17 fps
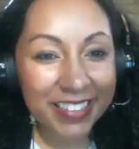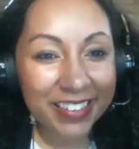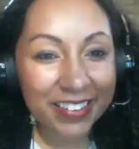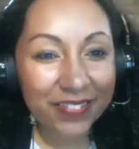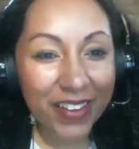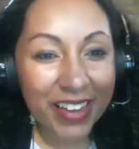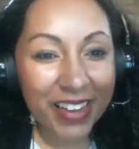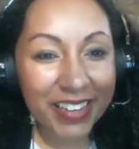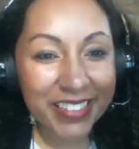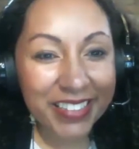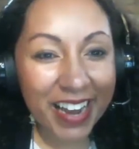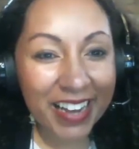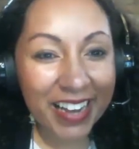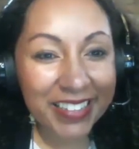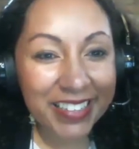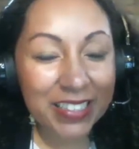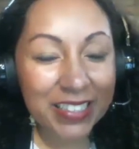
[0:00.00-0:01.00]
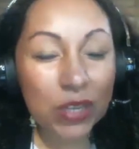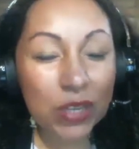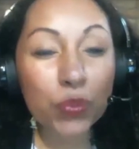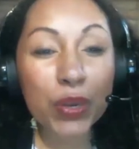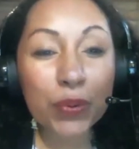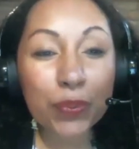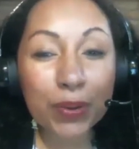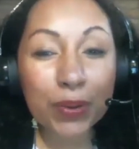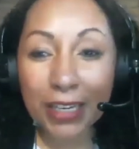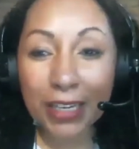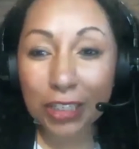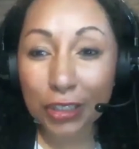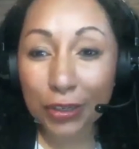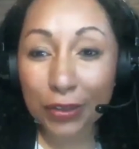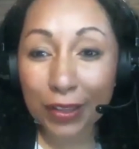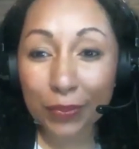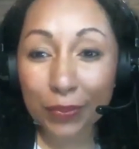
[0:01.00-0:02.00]
Fantastic. So we will make
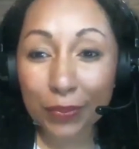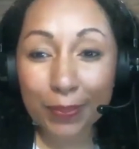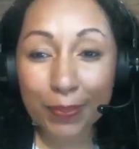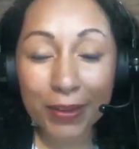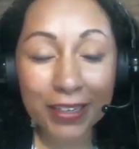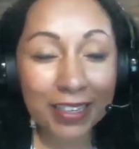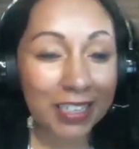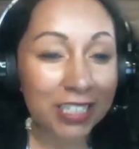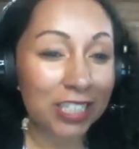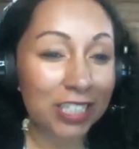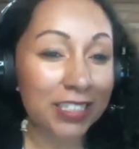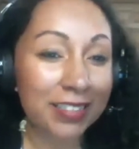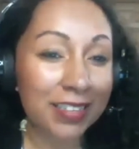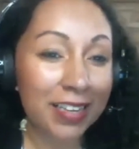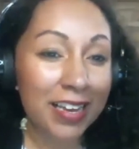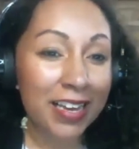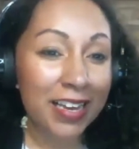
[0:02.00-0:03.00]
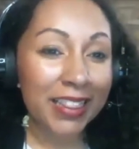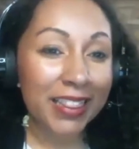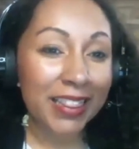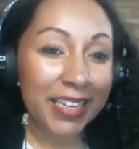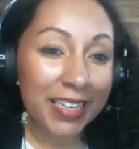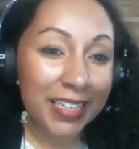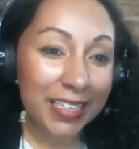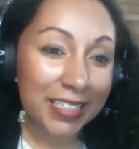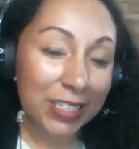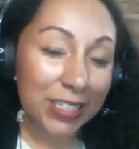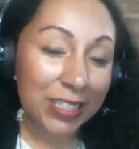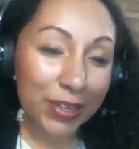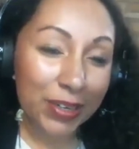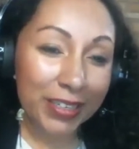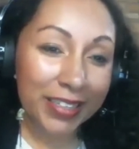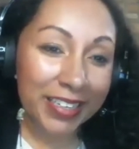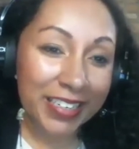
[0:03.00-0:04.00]
sure that we put Keisha's link to
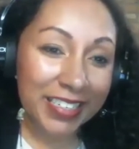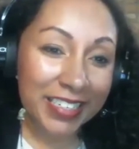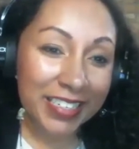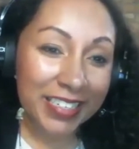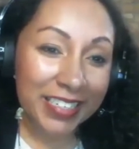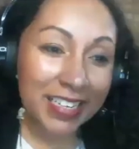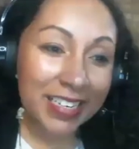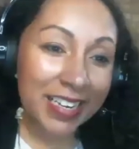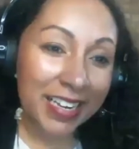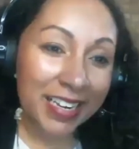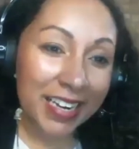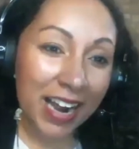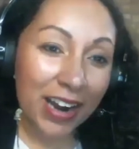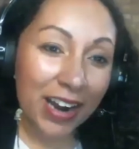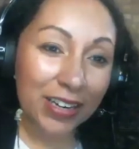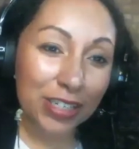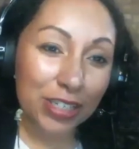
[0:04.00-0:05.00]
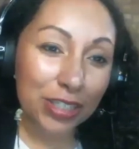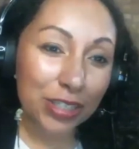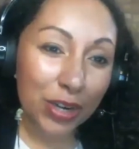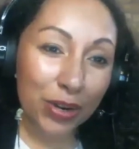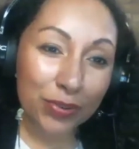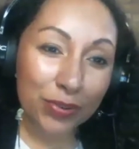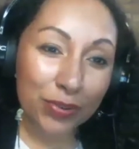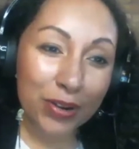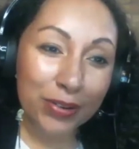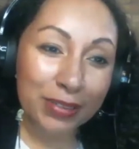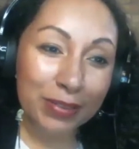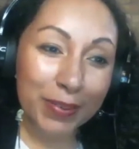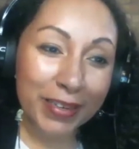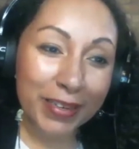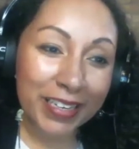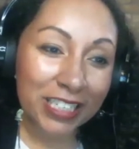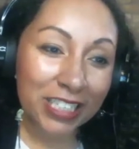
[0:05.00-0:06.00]
her LinkedIn in our show notes.
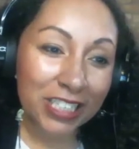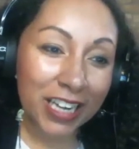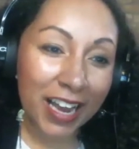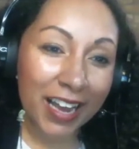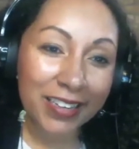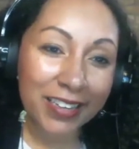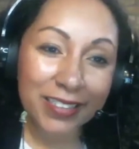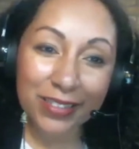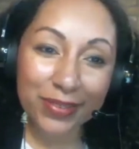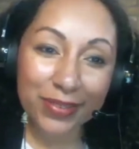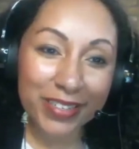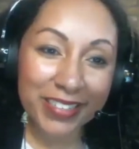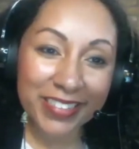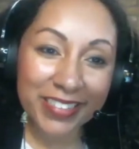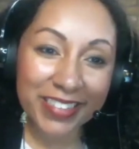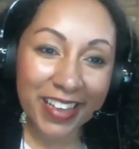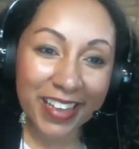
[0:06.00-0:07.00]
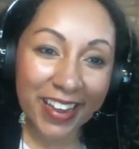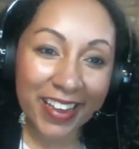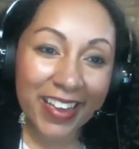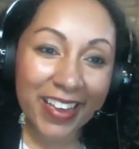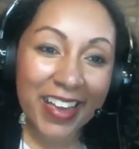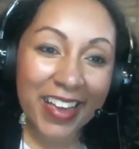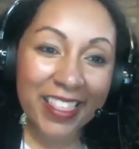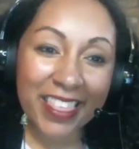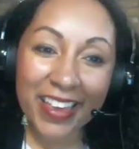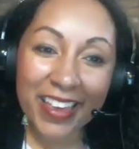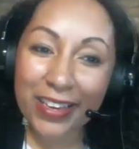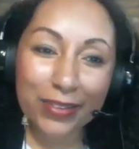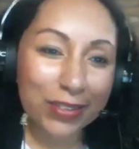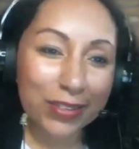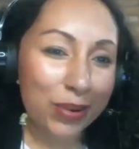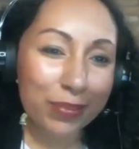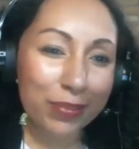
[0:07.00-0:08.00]
But Keesha, I just want to say thank you
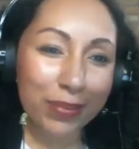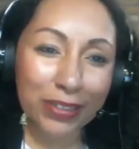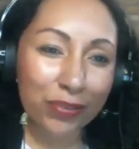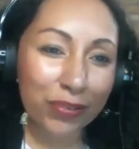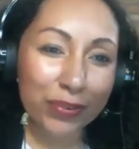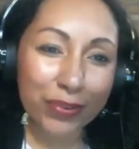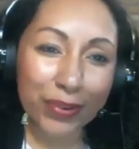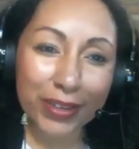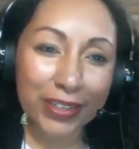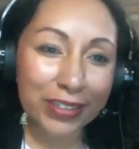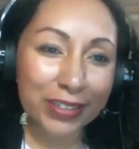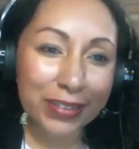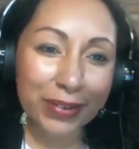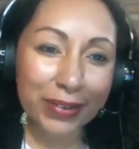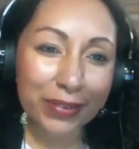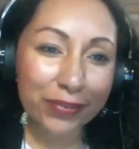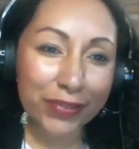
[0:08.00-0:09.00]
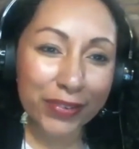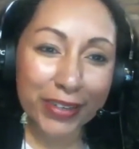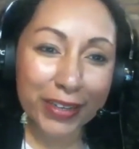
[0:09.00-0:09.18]
so much for what you're doing for young